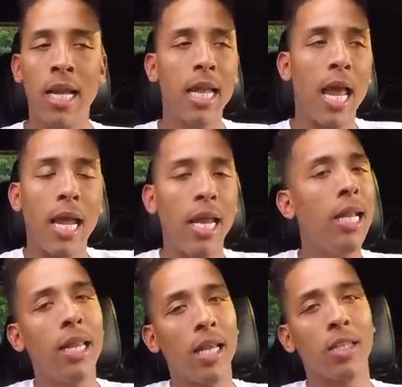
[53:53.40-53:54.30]
that
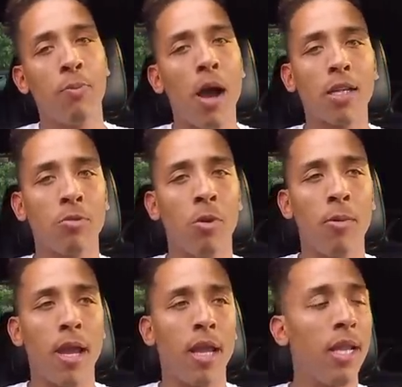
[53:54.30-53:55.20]
anything is possible,
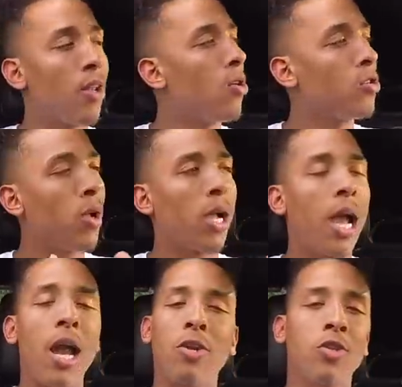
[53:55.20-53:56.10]
man. As long as you got
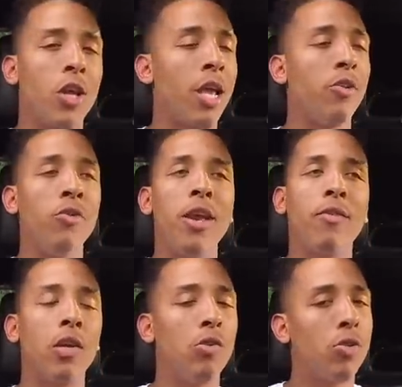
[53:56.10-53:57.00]
God on side, you
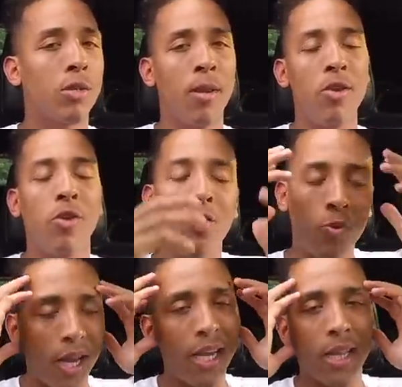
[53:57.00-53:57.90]
never lose it, man. You can
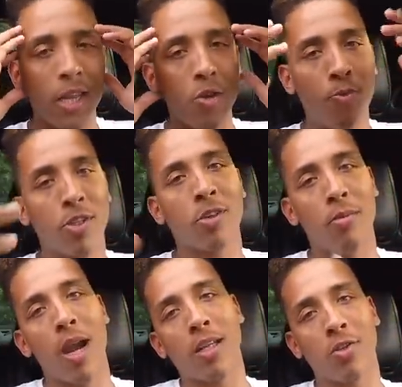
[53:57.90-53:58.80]
do anything you put your
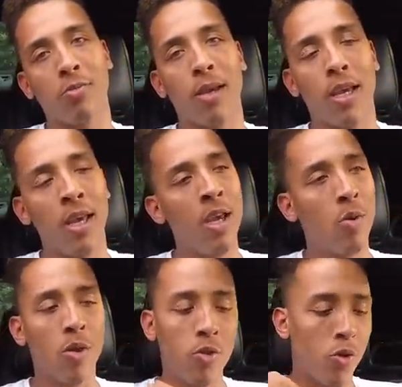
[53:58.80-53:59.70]
mind to, man.
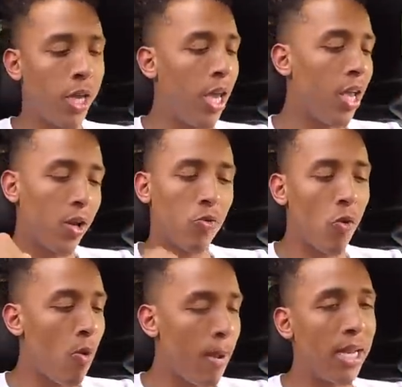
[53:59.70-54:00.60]
Whether you're a kid, a
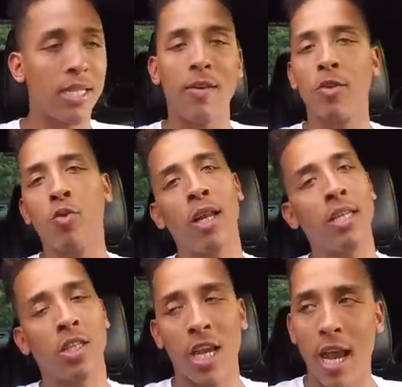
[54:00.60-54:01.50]
grown man, it's never too
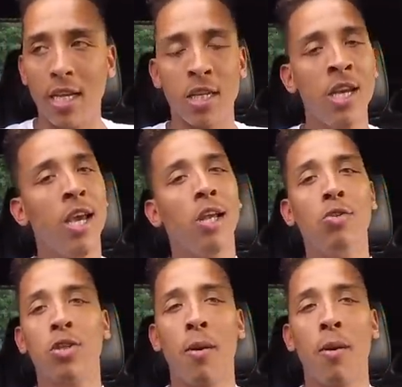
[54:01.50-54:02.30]
late to change and do